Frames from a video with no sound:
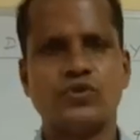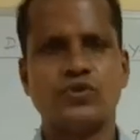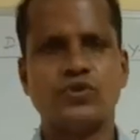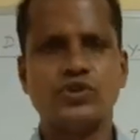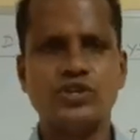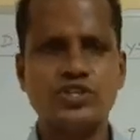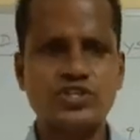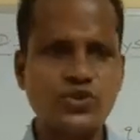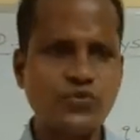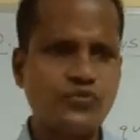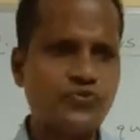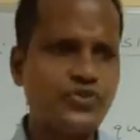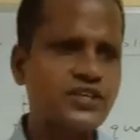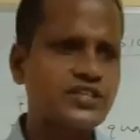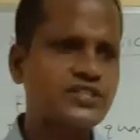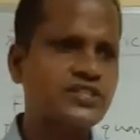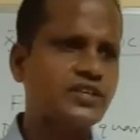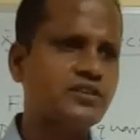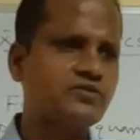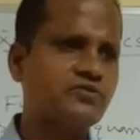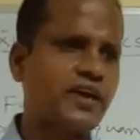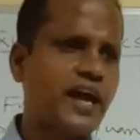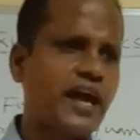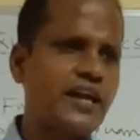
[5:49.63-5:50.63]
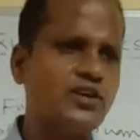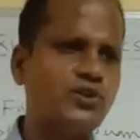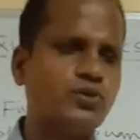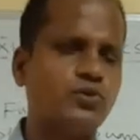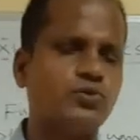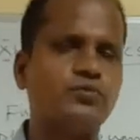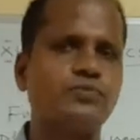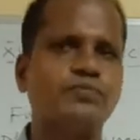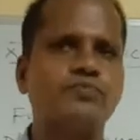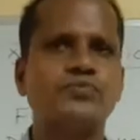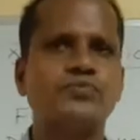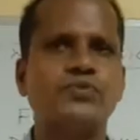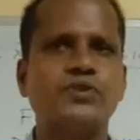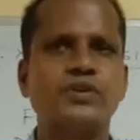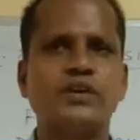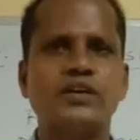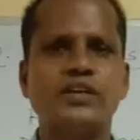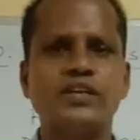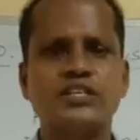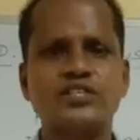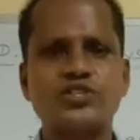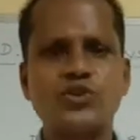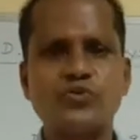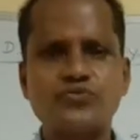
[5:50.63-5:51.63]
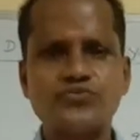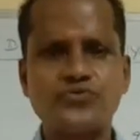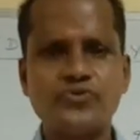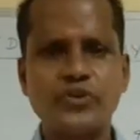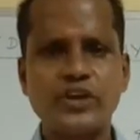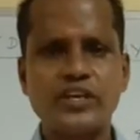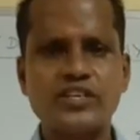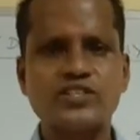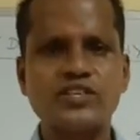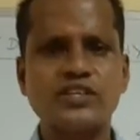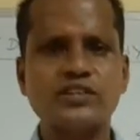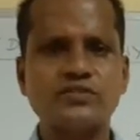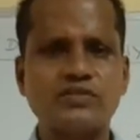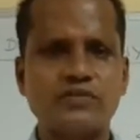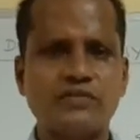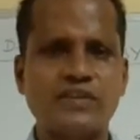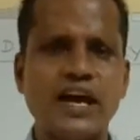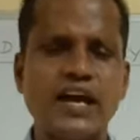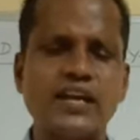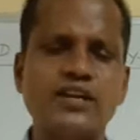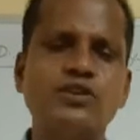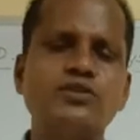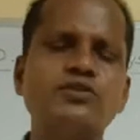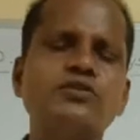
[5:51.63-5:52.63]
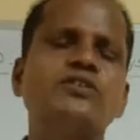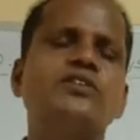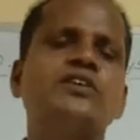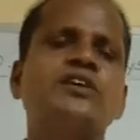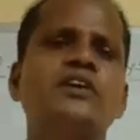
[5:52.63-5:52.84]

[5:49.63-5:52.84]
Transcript: It is a fixed value. It is a fixed value.